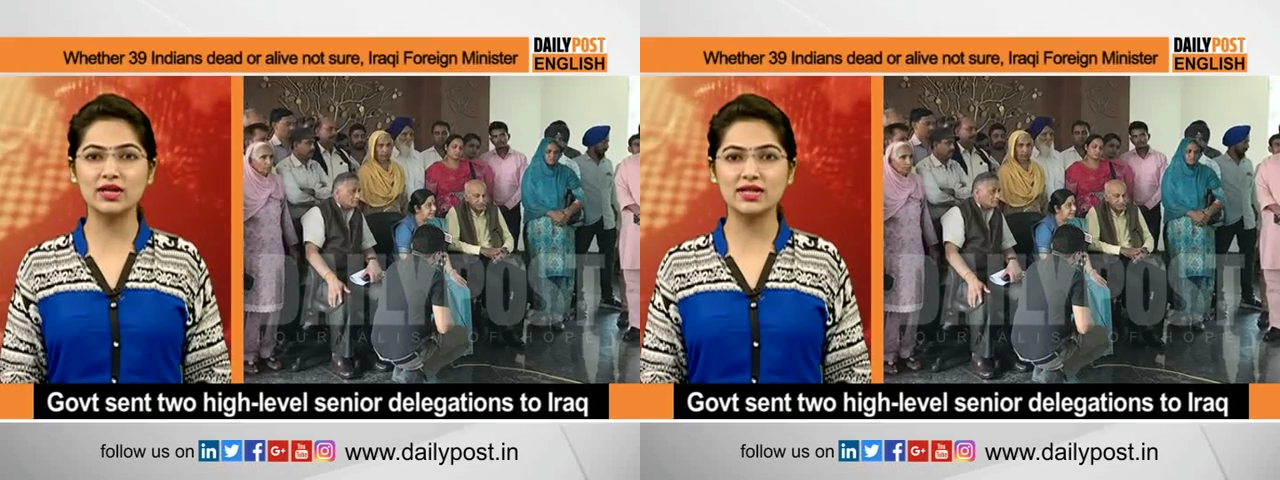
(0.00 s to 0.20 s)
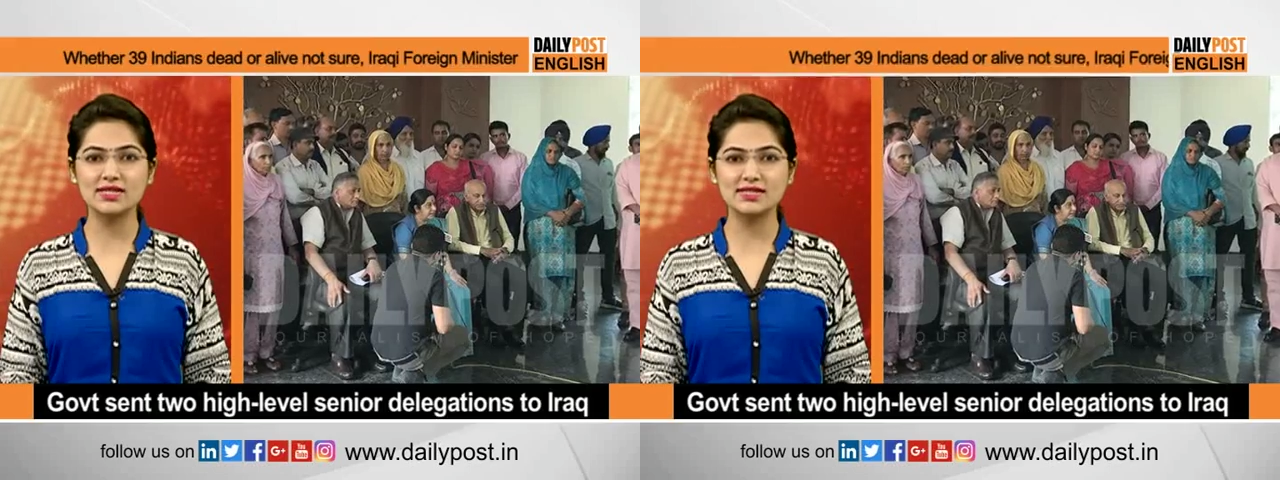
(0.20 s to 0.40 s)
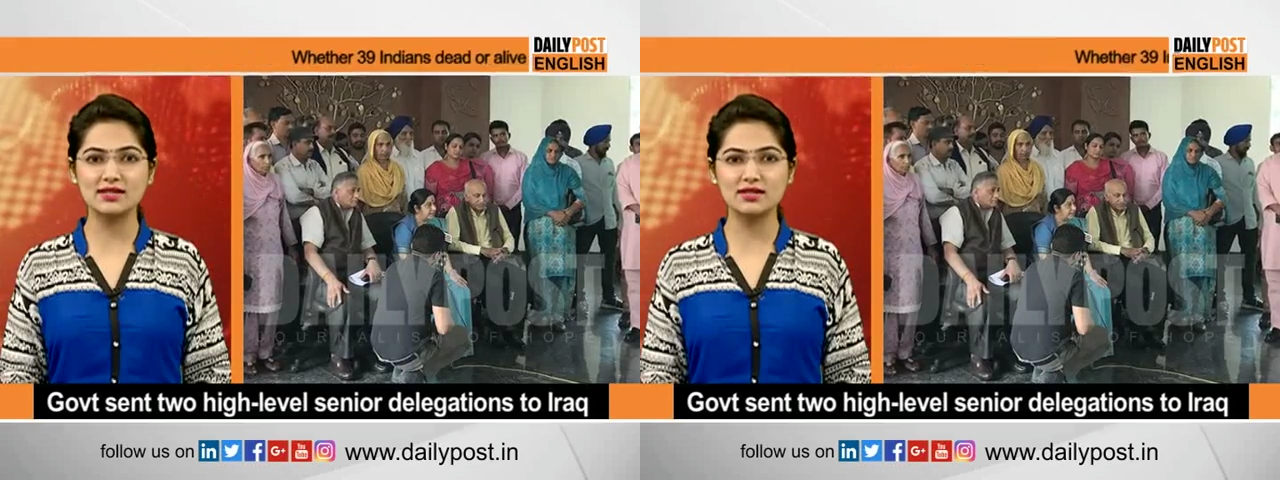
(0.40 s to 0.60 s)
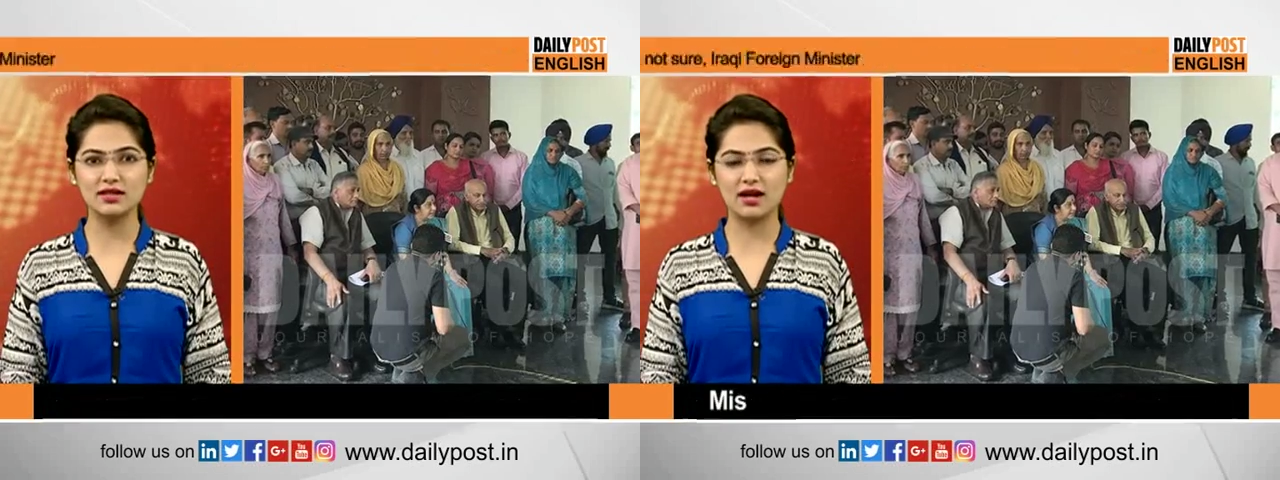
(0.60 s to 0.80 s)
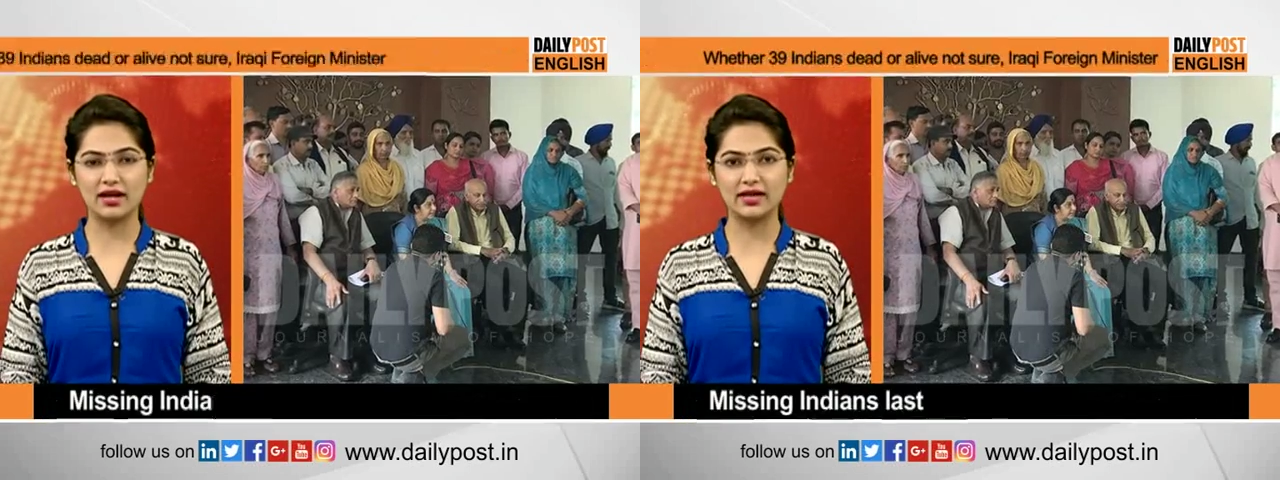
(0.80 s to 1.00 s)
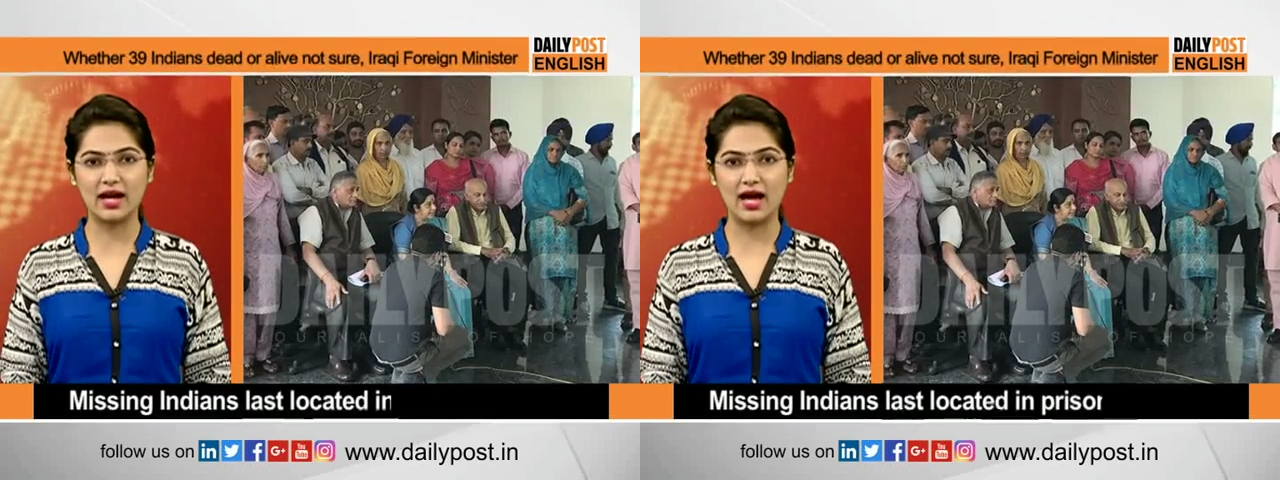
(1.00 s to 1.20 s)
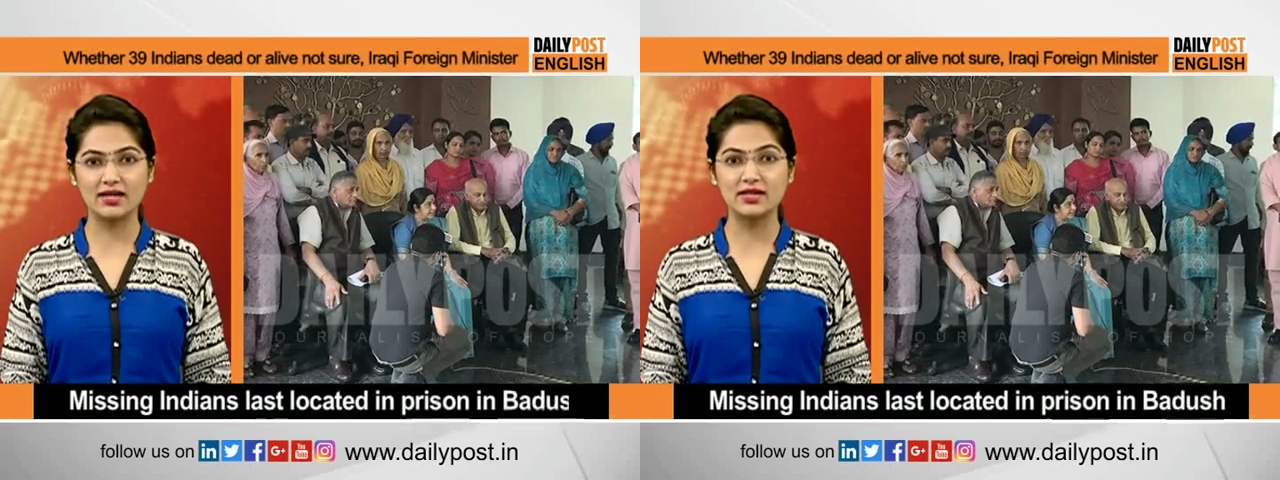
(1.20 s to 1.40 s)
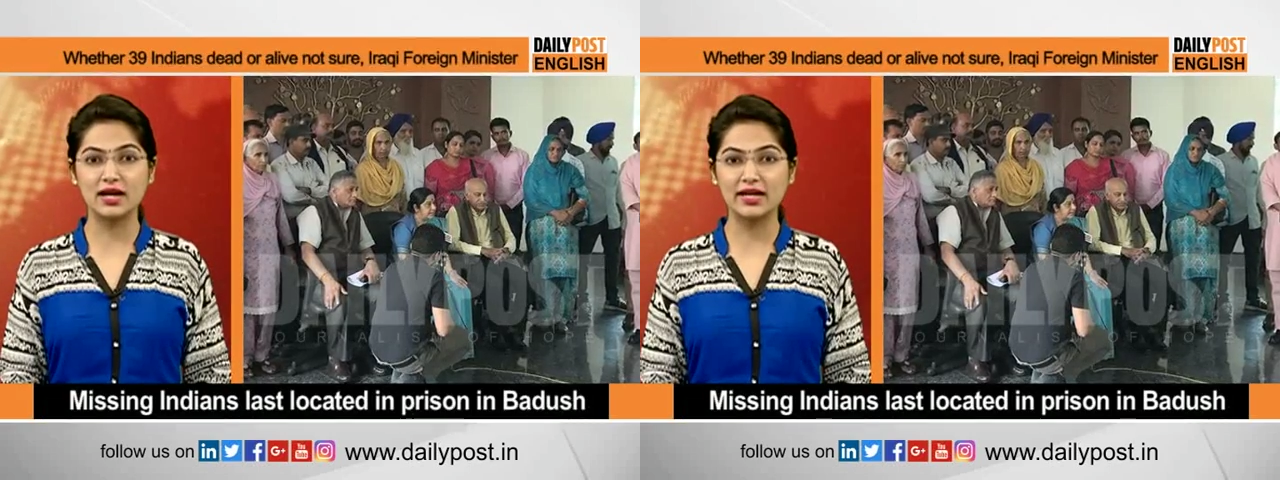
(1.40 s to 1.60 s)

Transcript: concerned Iraqi and